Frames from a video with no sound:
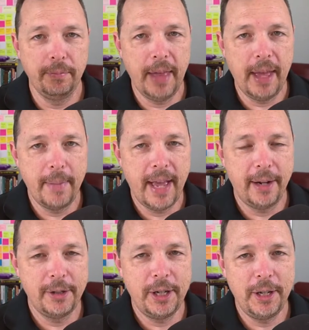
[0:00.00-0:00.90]
that
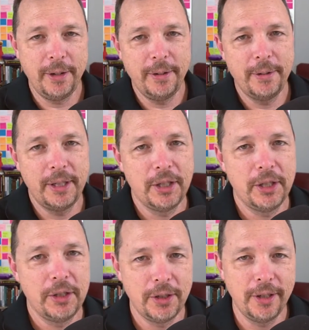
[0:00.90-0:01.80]
matters to you, which
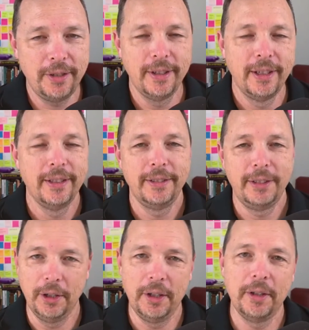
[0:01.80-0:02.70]
it should,
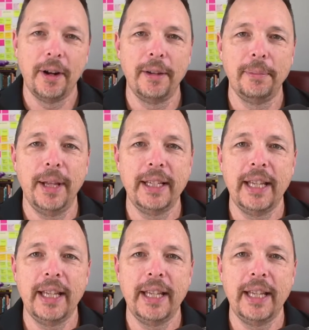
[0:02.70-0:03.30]
you're in the right place.